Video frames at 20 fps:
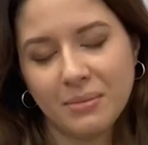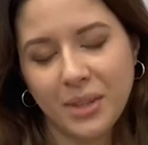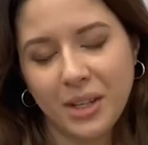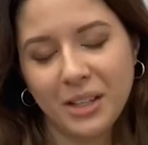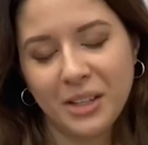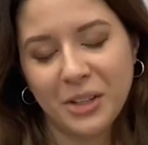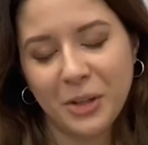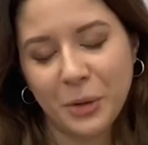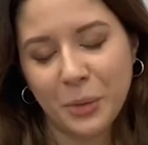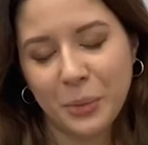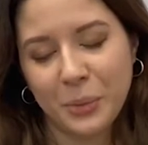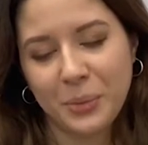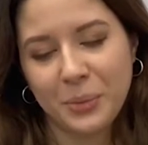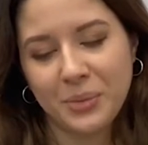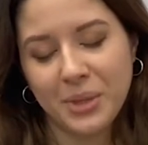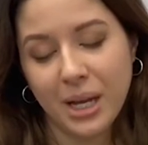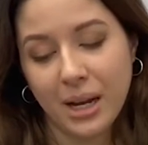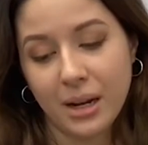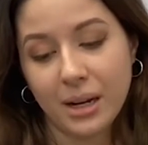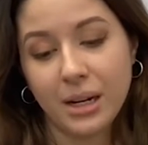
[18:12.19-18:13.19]
Thank you.
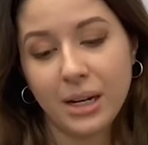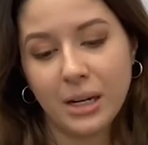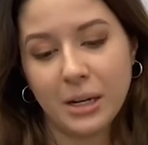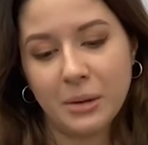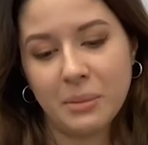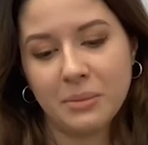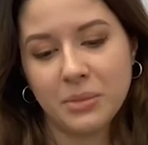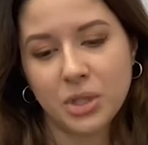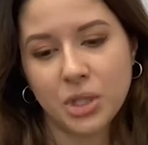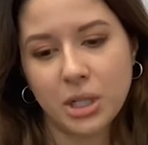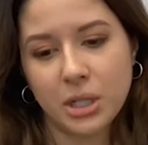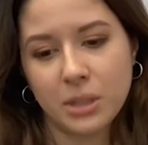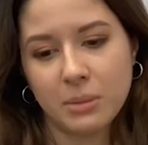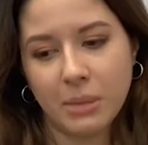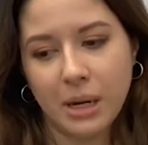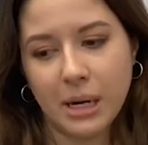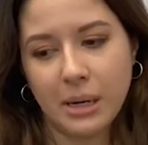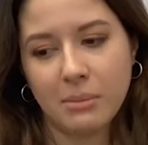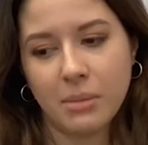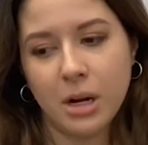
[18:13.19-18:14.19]
Yeah. She's
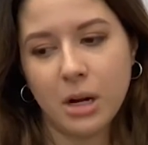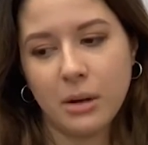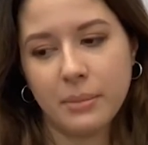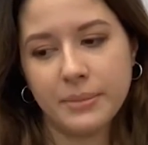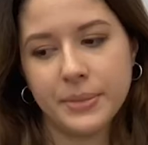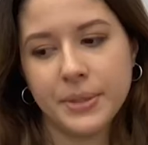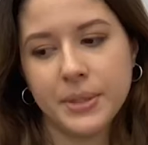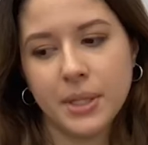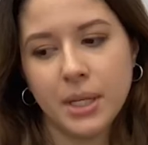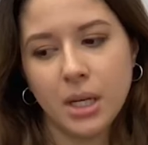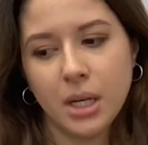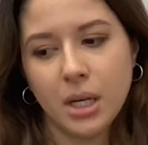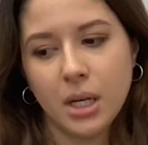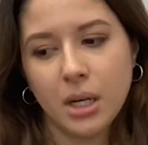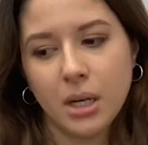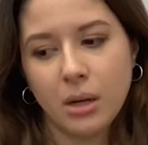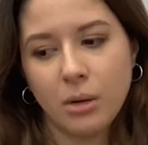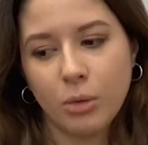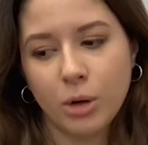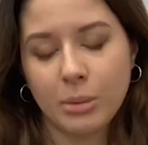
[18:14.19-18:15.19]
one of
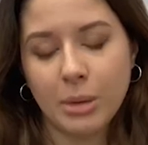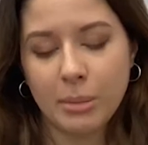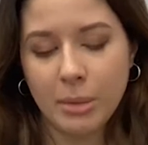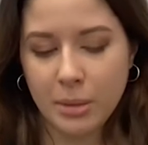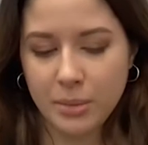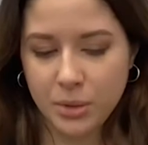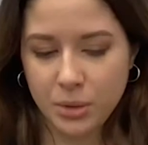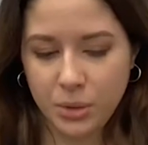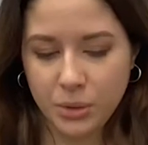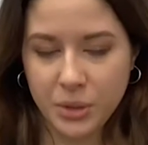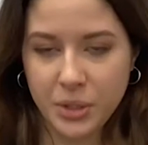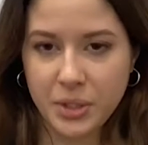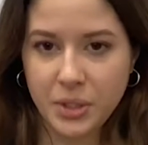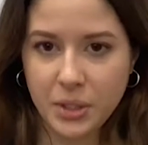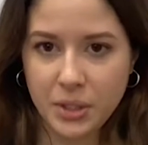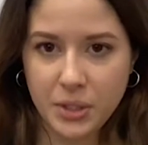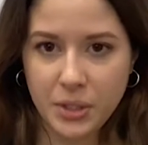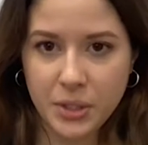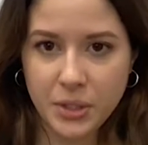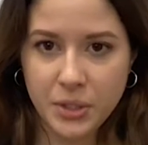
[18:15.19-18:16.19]
my mom's oldest
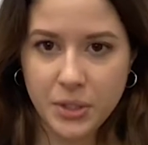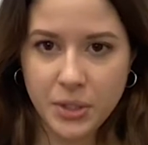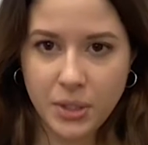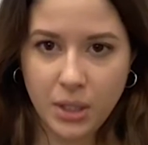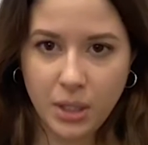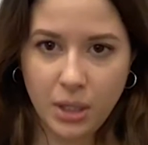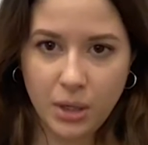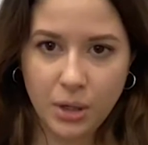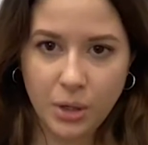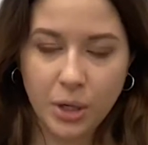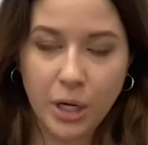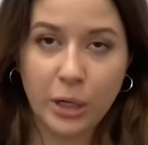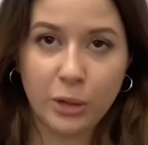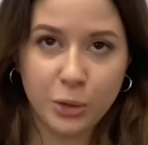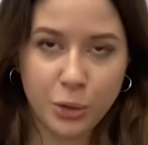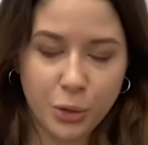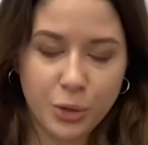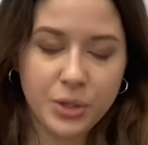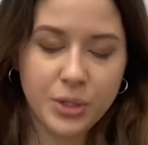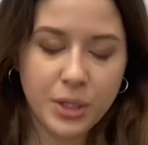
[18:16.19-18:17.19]
sisters, or
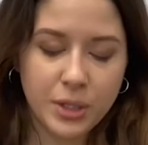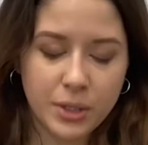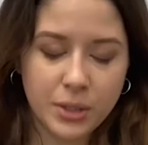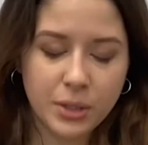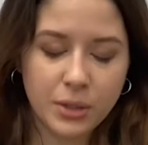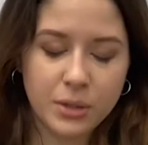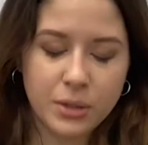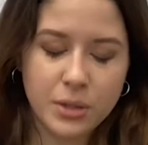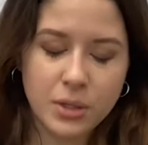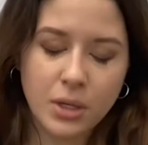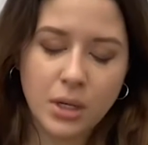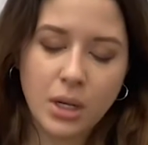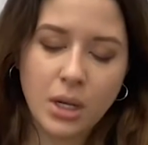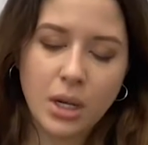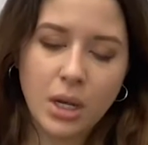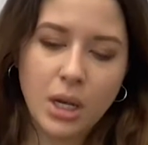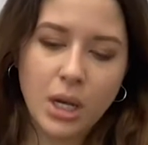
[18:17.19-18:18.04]
elder sisters.